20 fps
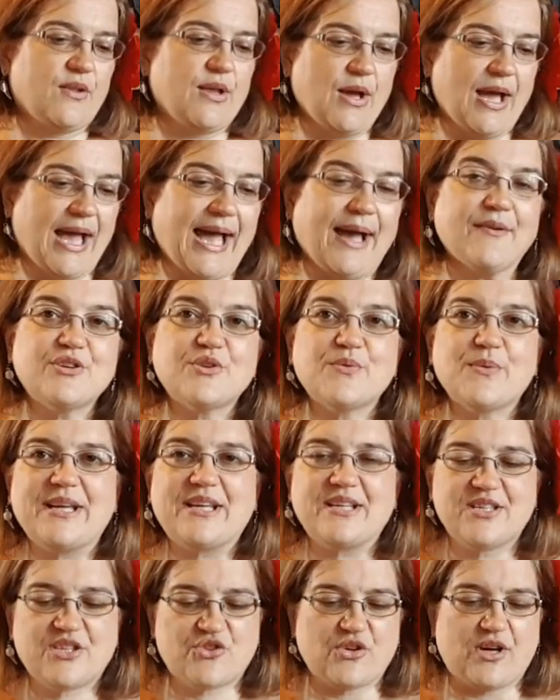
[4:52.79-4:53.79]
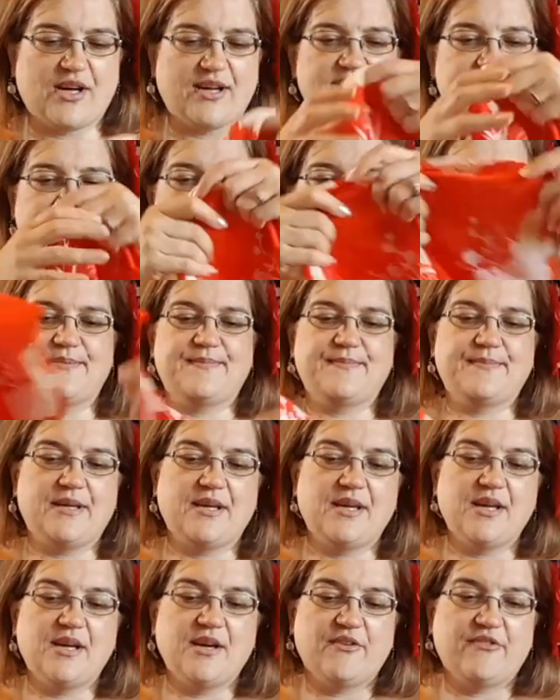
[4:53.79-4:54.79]
how do we construct it?
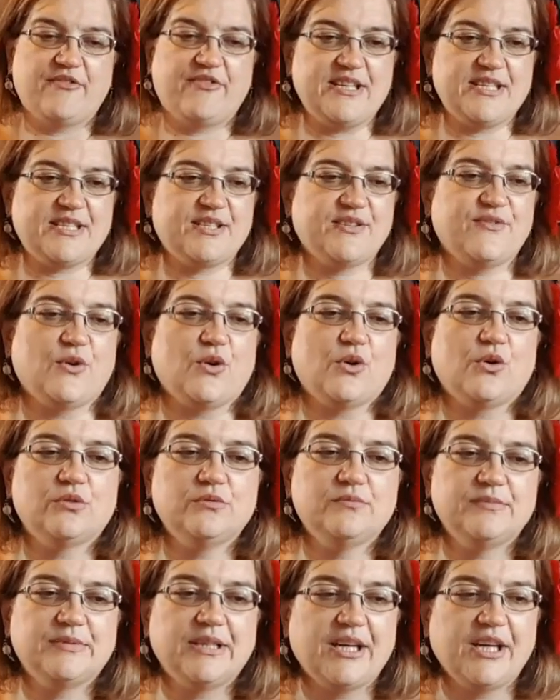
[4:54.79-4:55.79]
First of all,